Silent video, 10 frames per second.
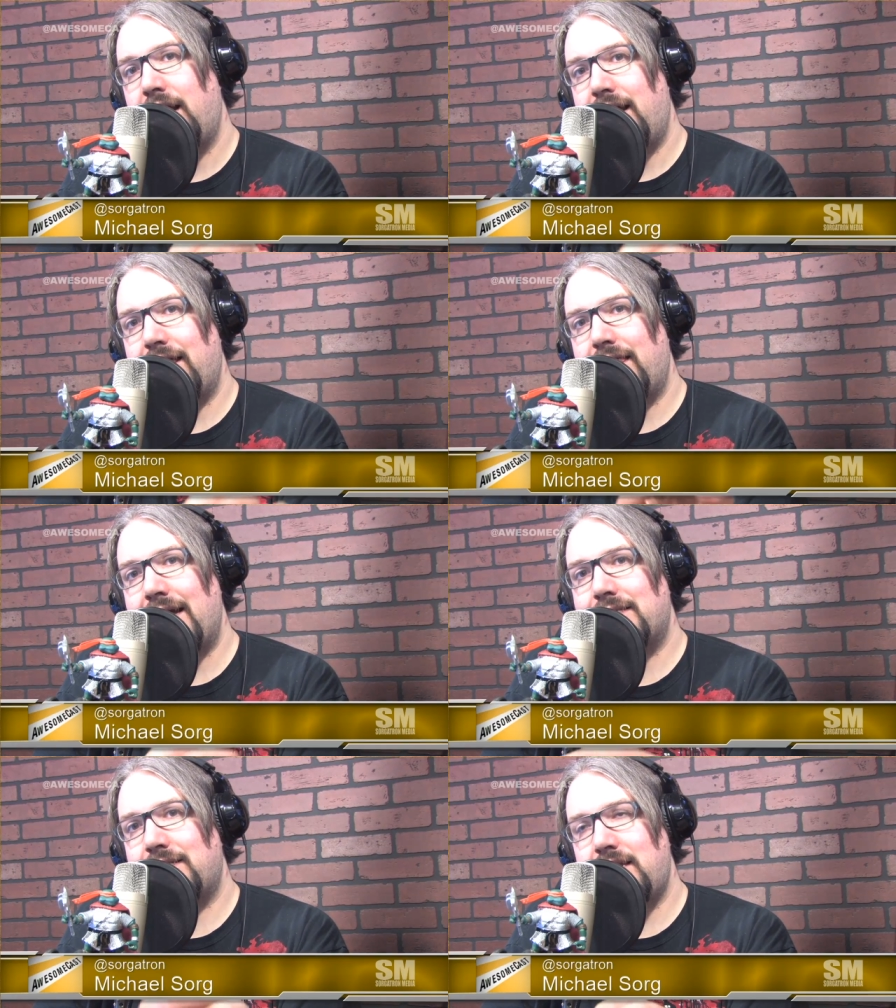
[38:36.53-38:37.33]
And
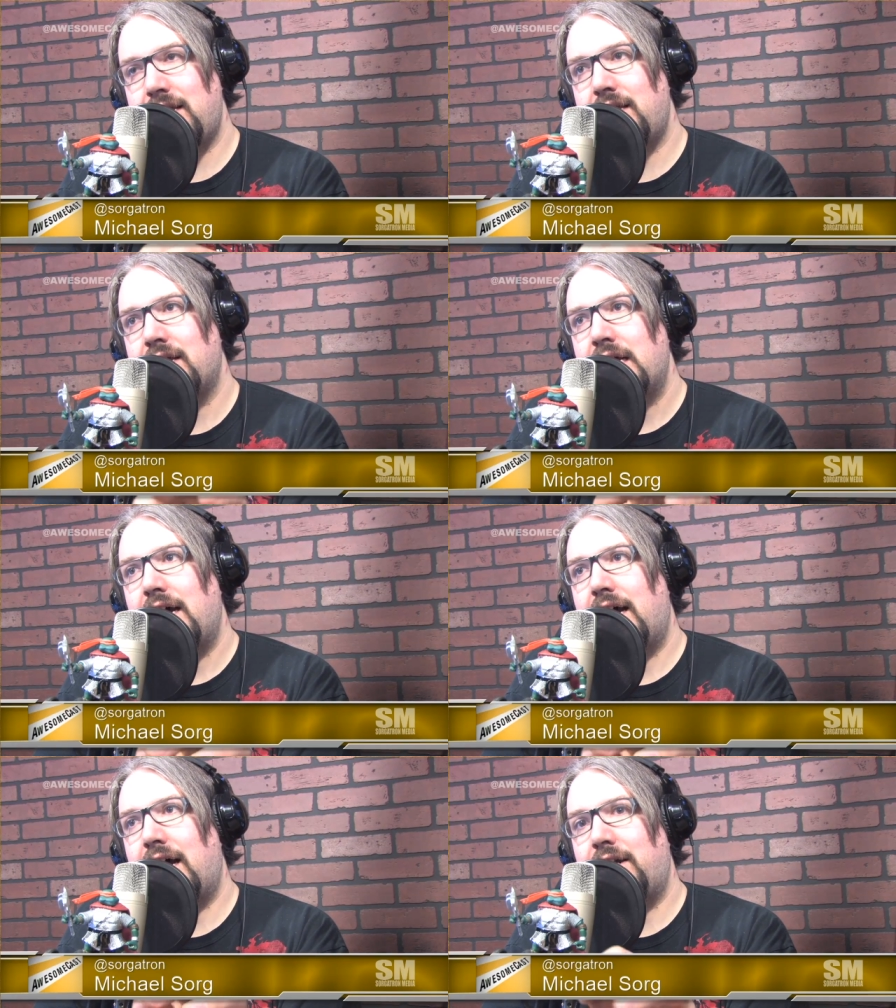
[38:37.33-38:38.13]
that's the
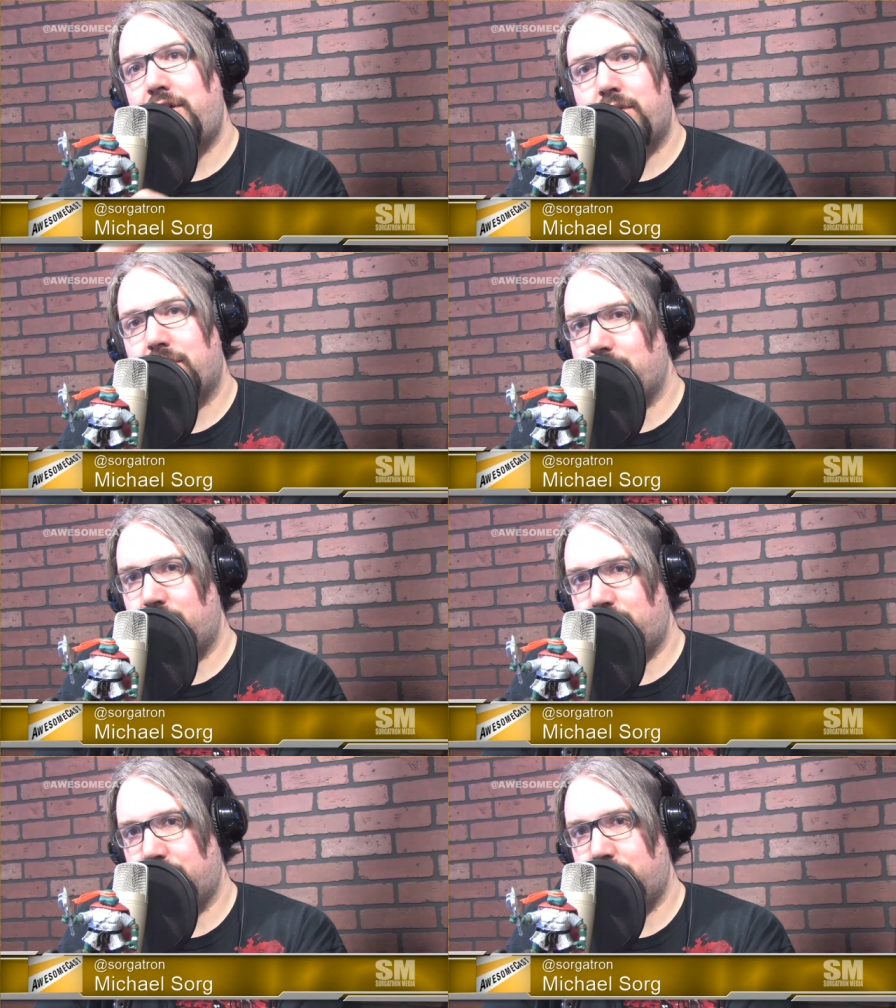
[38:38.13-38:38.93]
uh, no
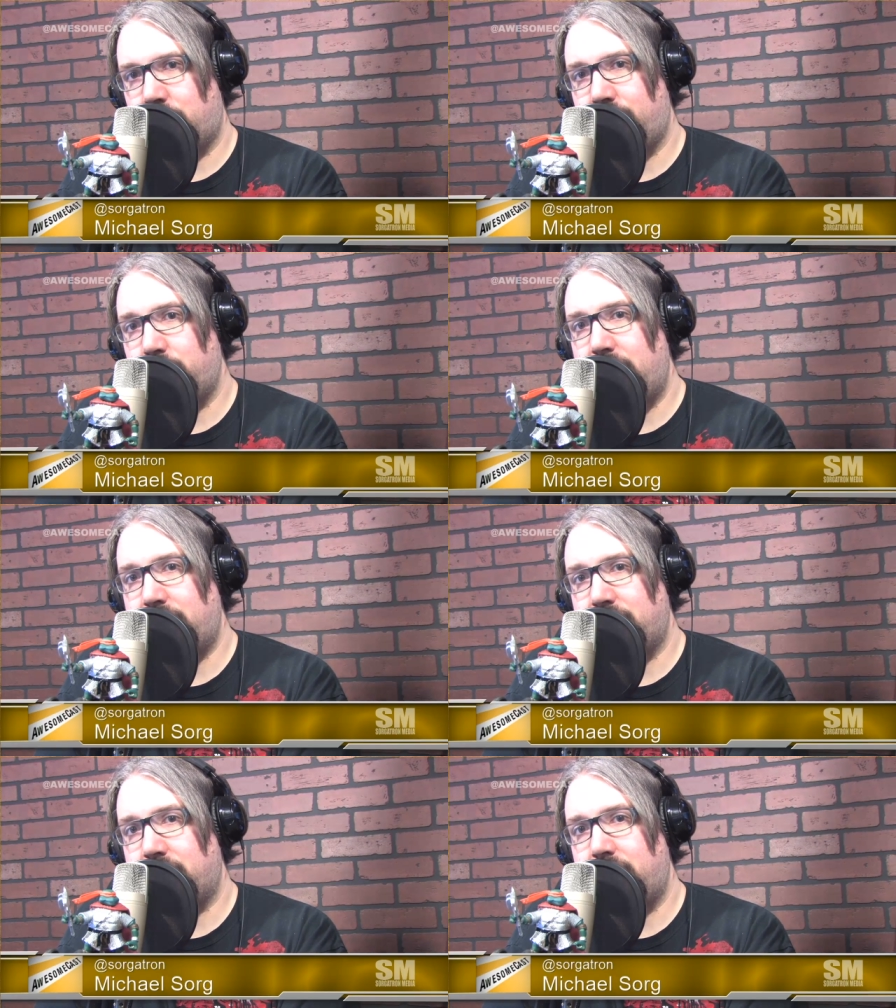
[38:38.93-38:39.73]
commercial service,
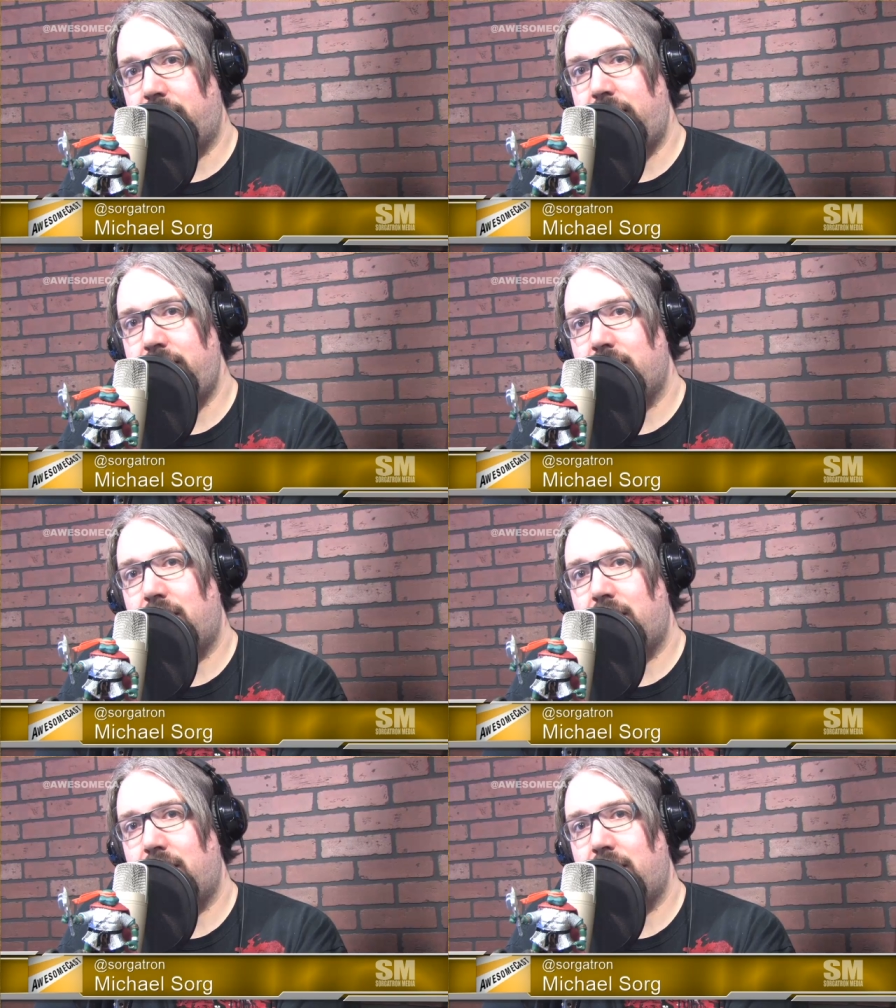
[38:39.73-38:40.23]
basically, right?